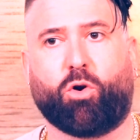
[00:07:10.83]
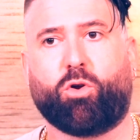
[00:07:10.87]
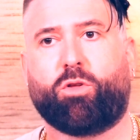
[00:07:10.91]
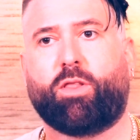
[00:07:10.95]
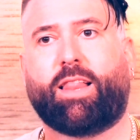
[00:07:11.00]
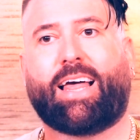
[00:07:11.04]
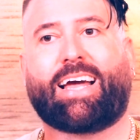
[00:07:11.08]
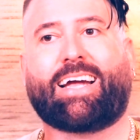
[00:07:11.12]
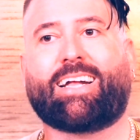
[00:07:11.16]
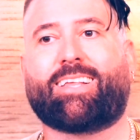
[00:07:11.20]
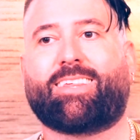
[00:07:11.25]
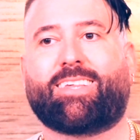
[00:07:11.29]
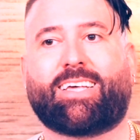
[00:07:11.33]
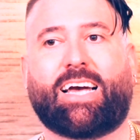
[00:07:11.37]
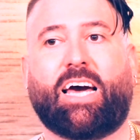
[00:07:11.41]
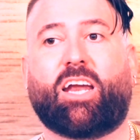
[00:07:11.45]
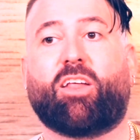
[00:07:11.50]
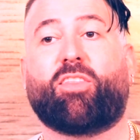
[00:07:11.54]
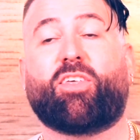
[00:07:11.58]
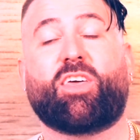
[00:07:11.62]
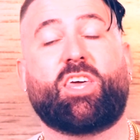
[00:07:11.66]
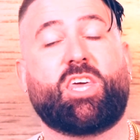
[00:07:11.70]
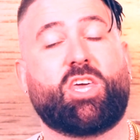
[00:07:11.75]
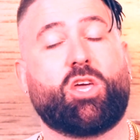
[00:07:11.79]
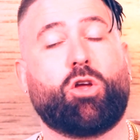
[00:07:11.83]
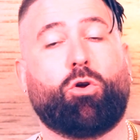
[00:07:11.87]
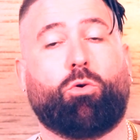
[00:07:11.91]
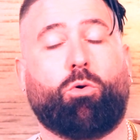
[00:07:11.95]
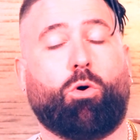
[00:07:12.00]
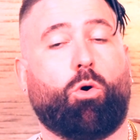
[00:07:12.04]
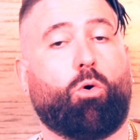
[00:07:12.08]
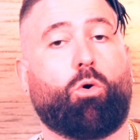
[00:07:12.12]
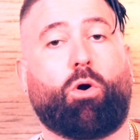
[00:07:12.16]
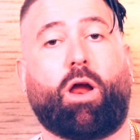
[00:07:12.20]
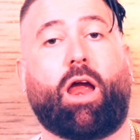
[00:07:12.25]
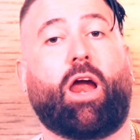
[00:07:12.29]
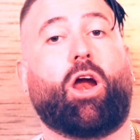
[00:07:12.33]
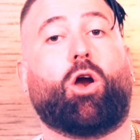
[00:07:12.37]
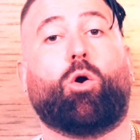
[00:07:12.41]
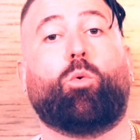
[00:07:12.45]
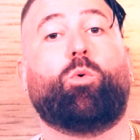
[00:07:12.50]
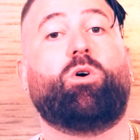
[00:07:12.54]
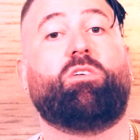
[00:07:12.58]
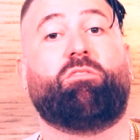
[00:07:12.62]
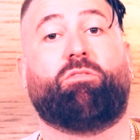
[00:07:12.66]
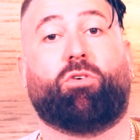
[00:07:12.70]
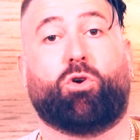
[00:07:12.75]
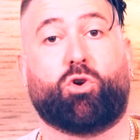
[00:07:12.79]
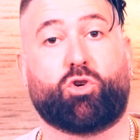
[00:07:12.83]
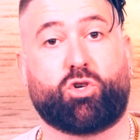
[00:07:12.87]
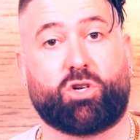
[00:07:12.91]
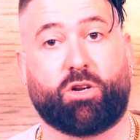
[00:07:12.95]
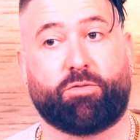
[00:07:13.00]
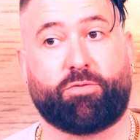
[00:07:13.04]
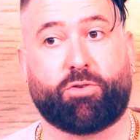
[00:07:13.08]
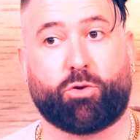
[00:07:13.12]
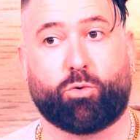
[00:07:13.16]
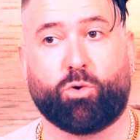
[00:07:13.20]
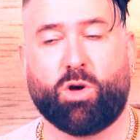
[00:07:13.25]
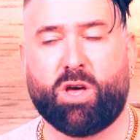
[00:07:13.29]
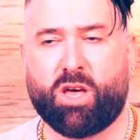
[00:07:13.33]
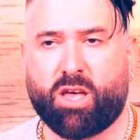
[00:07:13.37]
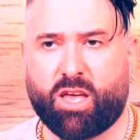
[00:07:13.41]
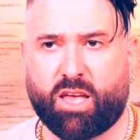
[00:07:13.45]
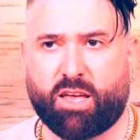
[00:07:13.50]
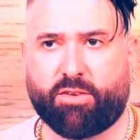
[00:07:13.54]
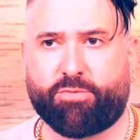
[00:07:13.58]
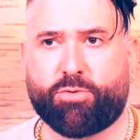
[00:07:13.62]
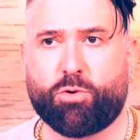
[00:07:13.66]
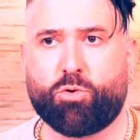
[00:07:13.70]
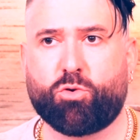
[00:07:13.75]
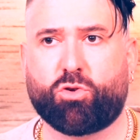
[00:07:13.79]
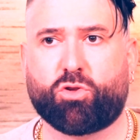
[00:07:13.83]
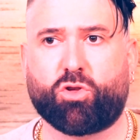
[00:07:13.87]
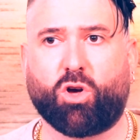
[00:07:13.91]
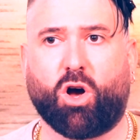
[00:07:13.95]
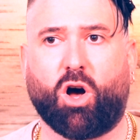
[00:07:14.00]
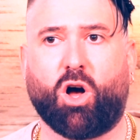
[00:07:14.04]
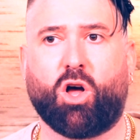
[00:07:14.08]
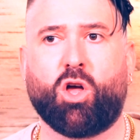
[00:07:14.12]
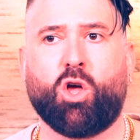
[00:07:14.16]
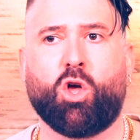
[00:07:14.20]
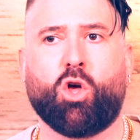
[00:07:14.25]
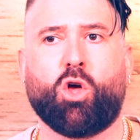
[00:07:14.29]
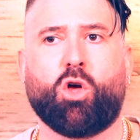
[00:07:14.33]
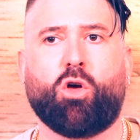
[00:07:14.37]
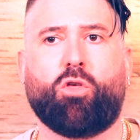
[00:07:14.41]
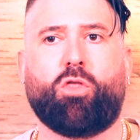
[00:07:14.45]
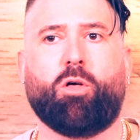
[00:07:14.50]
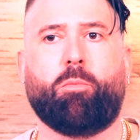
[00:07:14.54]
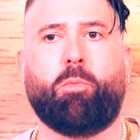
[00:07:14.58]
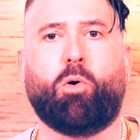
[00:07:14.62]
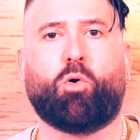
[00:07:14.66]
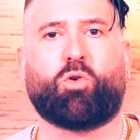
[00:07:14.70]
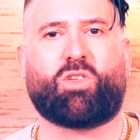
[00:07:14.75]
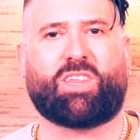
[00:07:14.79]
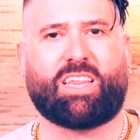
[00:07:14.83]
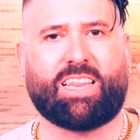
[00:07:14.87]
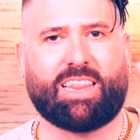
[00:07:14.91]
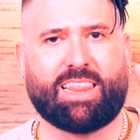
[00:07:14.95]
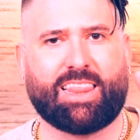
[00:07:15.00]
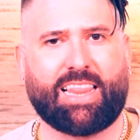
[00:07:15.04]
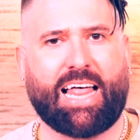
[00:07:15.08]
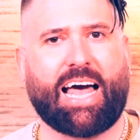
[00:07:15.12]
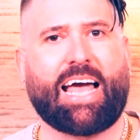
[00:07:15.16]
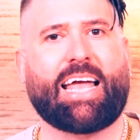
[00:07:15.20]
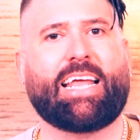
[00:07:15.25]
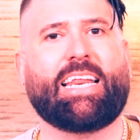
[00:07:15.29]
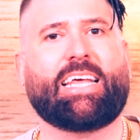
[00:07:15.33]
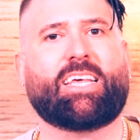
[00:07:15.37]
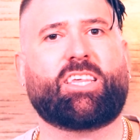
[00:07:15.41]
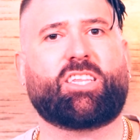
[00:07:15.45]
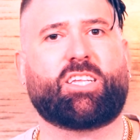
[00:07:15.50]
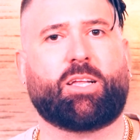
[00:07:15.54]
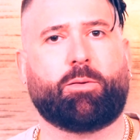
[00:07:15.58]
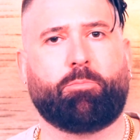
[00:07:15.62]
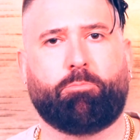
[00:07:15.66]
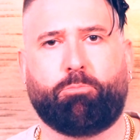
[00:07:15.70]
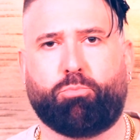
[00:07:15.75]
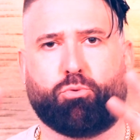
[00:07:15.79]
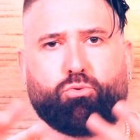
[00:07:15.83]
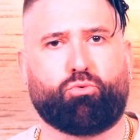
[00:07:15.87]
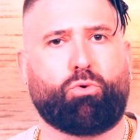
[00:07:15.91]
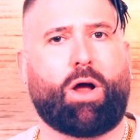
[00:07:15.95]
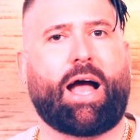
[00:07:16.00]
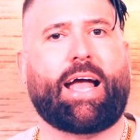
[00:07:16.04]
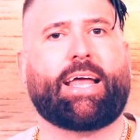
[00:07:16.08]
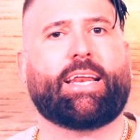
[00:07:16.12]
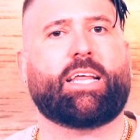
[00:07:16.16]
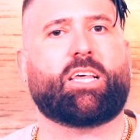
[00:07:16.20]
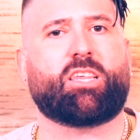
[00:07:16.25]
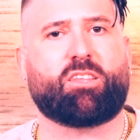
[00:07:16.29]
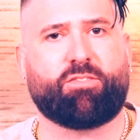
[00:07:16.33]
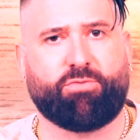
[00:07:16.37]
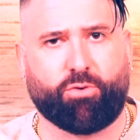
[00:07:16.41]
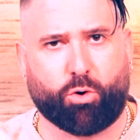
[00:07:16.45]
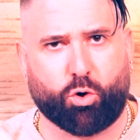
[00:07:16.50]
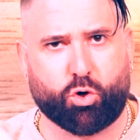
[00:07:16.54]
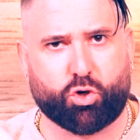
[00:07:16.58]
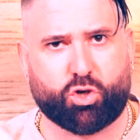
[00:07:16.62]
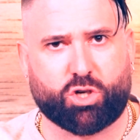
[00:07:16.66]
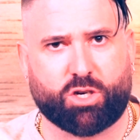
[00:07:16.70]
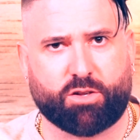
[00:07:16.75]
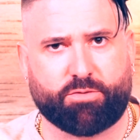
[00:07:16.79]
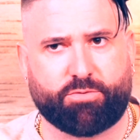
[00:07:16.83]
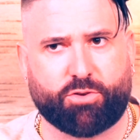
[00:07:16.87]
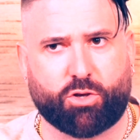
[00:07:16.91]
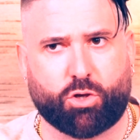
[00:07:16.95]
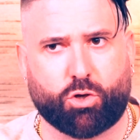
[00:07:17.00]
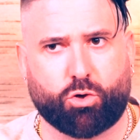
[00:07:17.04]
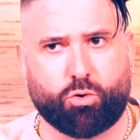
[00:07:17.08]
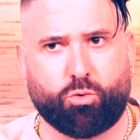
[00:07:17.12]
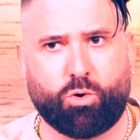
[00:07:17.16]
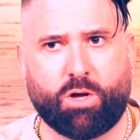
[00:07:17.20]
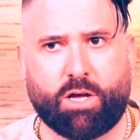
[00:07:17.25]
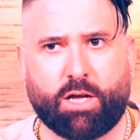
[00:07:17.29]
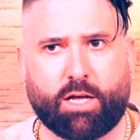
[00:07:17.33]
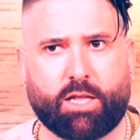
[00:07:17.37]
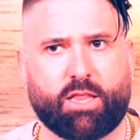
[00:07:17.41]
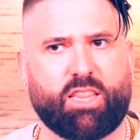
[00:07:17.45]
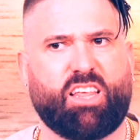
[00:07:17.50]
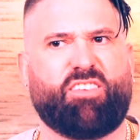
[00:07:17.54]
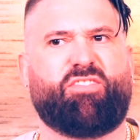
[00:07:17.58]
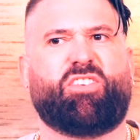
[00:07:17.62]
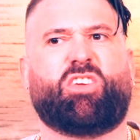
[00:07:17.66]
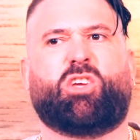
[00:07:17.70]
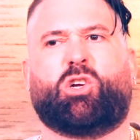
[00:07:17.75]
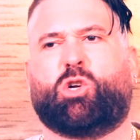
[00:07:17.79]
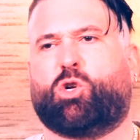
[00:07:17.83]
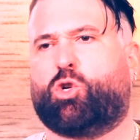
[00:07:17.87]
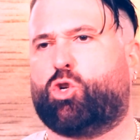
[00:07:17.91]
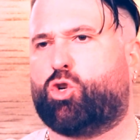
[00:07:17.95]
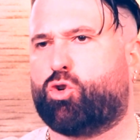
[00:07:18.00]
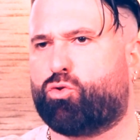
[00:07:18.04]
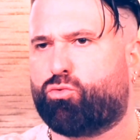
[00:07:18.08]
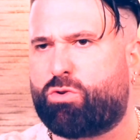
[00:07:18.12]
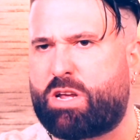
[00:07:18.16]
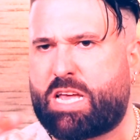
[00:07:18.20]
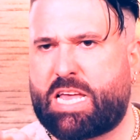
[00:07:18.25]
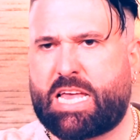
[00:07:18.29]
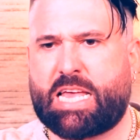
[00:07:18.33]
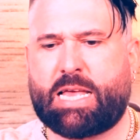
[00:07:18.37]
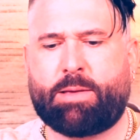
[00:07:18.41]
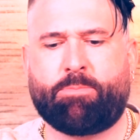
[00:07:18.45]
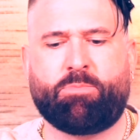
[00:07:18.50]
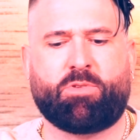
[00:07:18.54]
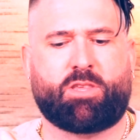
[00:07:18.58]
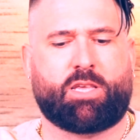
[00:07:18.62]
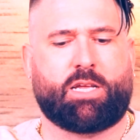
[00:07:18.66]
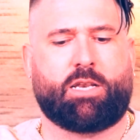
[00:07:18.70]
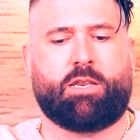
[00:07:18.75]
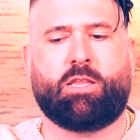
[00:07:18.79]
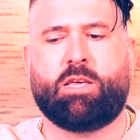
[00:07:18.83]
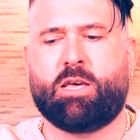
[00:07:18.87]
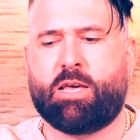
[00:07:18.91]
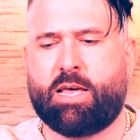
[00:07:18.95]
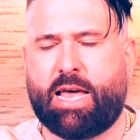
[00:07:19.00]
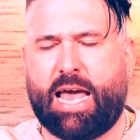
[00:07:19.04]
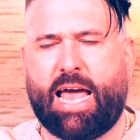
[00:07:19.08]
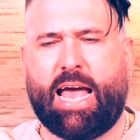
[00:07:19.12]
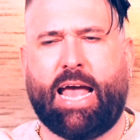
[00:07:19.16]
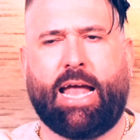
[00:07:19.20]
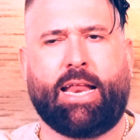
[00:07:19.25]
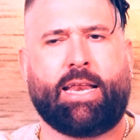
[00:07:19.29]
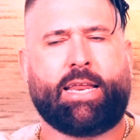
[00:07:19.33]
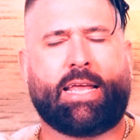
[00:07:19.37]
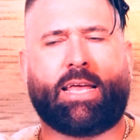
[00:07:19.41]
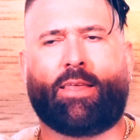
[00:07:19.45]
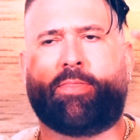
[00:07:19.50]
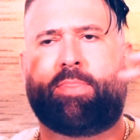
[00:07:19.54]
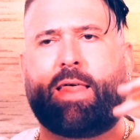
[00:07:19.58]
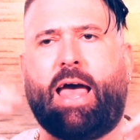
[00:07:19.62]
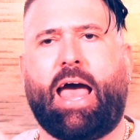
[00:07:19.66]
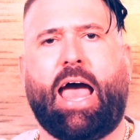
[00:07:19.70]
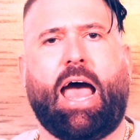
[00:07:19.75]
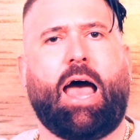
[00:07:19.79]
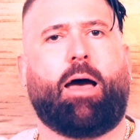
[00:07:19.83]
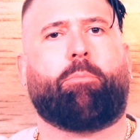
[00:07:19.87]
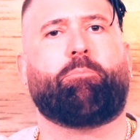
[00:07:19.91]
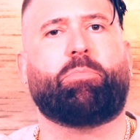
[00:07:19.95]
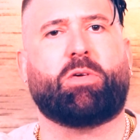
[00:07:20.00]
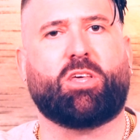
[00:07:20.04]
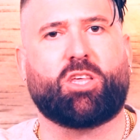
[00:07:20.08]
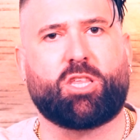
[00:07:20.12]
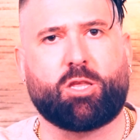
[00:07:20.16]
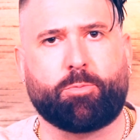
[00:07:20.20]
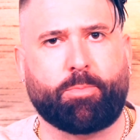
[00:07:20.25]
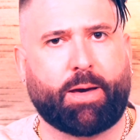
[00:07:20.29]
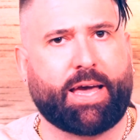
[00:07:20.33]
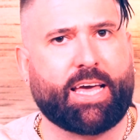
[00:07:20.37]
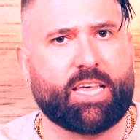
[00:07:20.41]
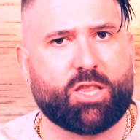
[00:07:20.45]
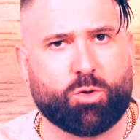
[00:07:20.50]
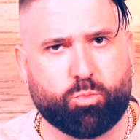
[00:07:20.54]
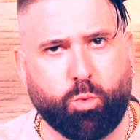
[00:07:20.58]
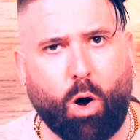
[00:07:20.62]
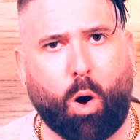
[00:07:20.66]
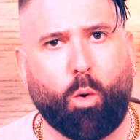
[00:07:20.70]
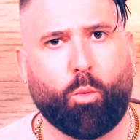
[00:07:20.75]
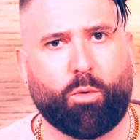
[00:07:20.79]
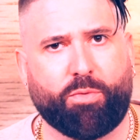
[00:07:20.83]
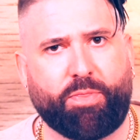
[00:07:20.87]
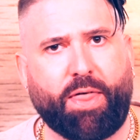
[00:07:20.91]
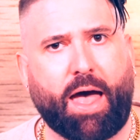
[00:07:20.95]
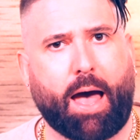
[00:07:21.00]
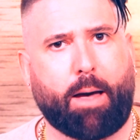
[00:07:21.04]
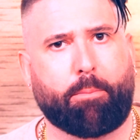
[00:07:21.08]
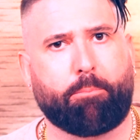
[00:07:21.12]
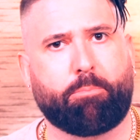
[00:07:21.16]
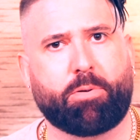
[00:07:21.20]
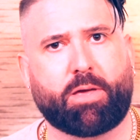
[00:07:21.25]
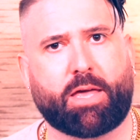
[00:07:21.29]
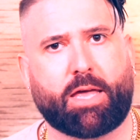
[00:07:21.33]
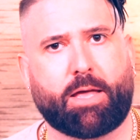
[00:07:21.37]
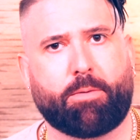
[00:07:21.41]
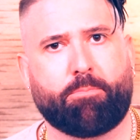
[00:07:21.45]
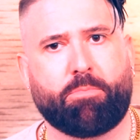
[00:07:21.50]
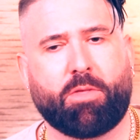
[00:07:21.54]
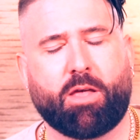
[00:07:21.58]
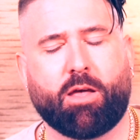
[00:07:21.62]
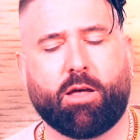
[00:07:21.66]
Like it's kind of the hero or heroine version of you. If you saw the most lightest and brightest version of you living your dreams and in the happiest space, what would that be?